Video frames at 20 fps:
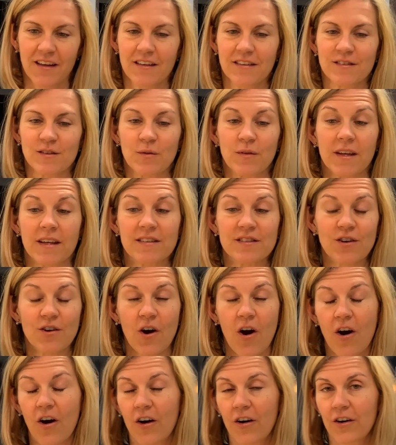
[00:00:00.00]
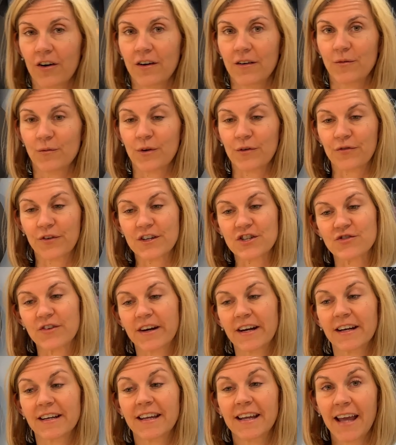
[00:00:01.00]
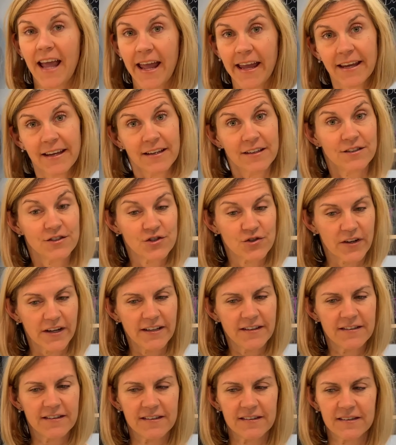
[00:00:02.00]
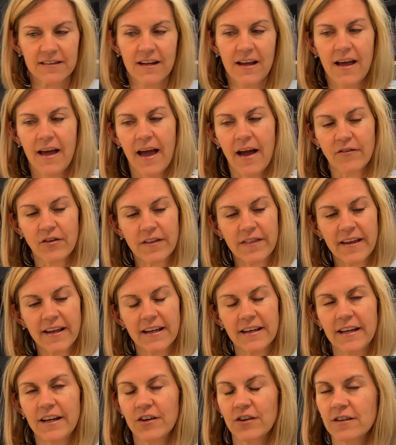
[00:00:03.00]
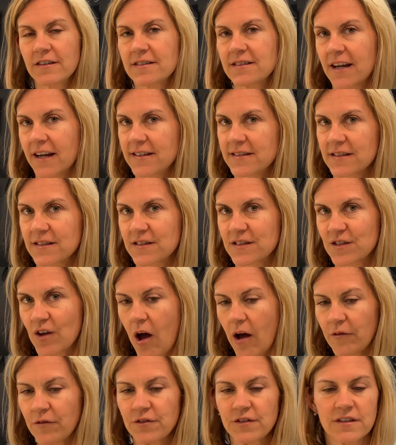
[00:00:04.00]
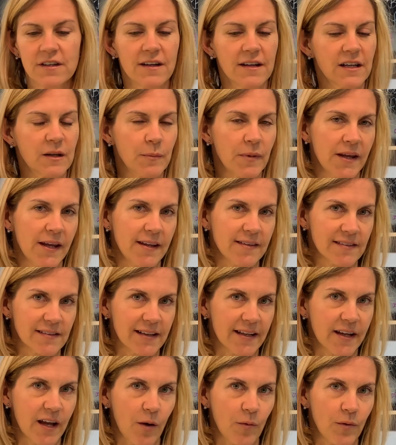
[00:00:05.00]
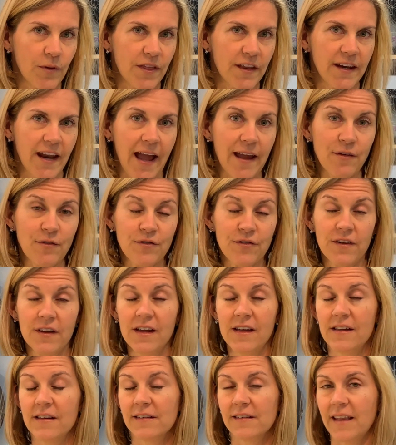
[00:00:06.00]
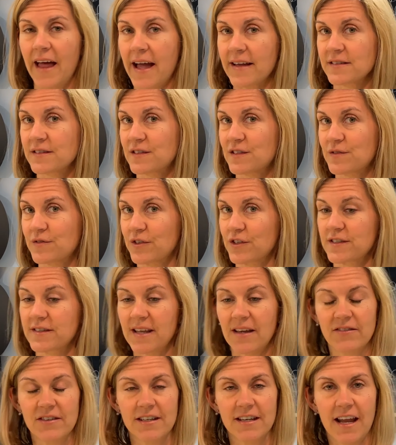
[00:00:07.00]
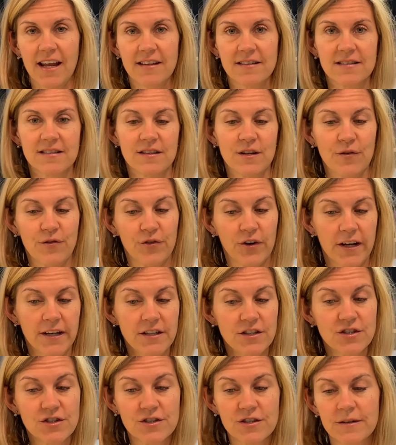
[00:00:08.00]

So these are our refrigerated cake treats. Everything in here is nice and soft, can be easily cut with a knife, lasts for seven days in the fridge.